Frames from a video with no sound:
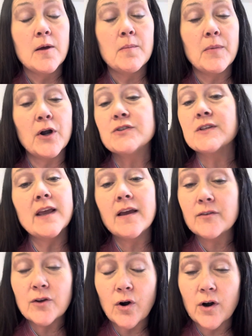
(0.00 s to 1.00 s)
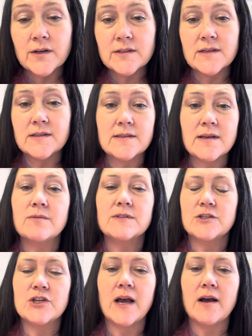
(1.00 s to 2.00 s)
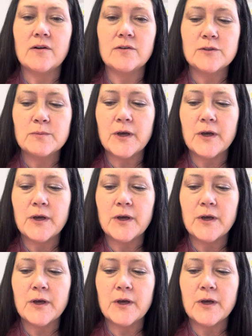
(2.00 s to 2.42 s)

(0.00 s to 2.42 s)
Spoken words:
personally have gardened since I was a child,